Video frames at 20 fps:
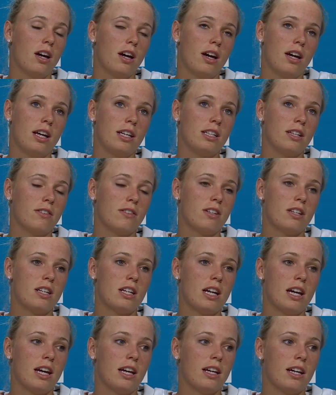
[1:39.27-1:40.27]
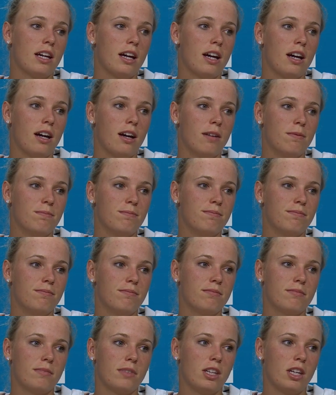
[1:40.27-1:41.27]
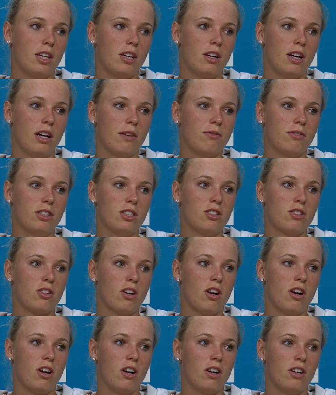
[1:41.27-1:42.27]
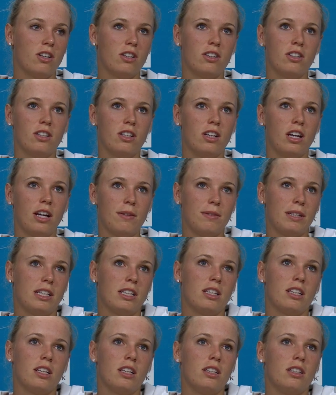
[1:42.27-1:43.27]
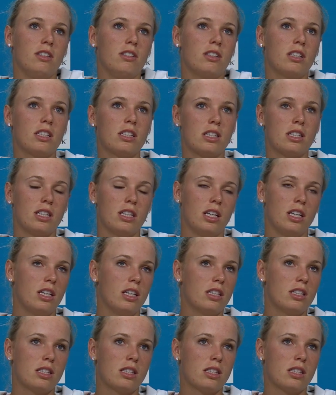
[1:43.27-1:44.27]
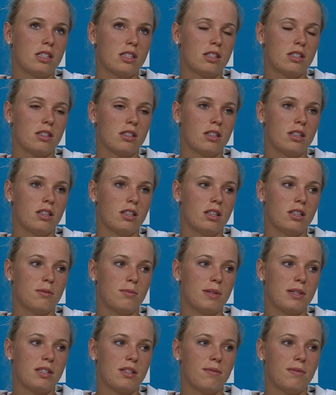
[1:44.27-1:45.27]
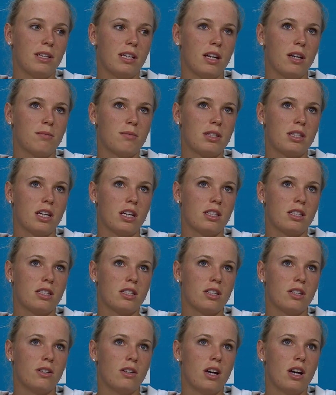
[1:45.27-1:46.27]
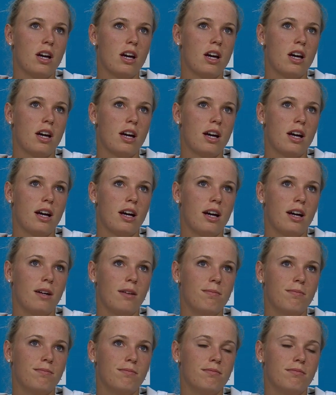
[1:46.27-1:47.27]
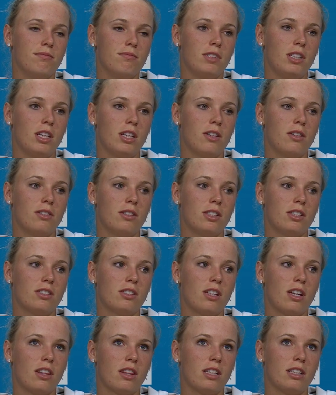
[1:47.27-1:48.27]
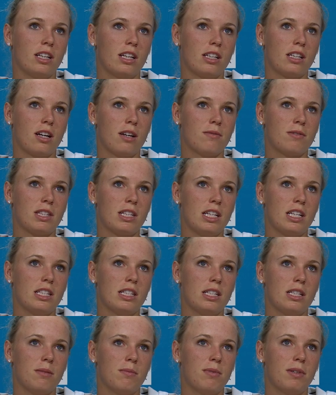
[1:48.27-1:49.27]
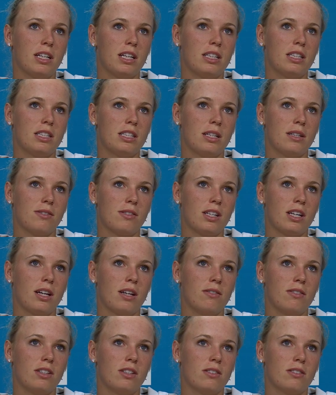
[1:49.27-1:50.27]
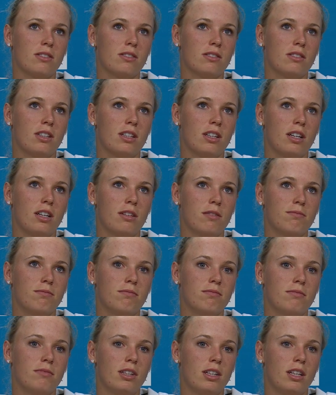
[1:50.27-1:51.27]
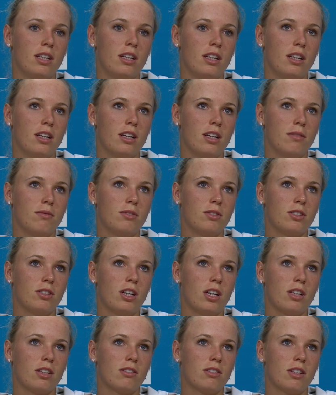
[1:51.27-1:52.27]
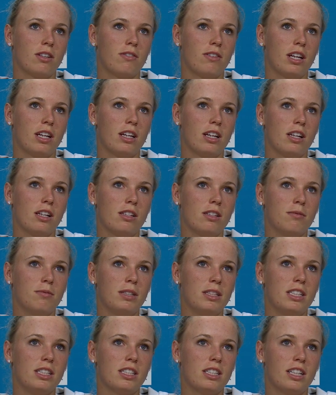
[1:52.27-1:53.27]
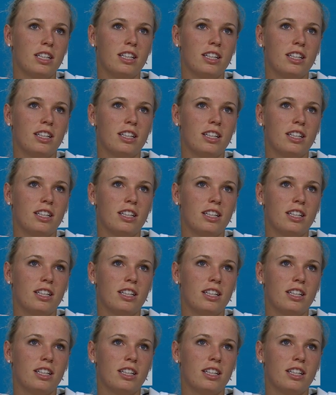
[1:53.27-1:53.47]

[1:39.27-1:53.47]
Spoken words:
in the end of the day, you know, every draw, I mean, you can see that there's been so many upsets. So, you know, there's nothing that comes easy. But at the same time, you know, I'm sure I could have had it a little bit easier.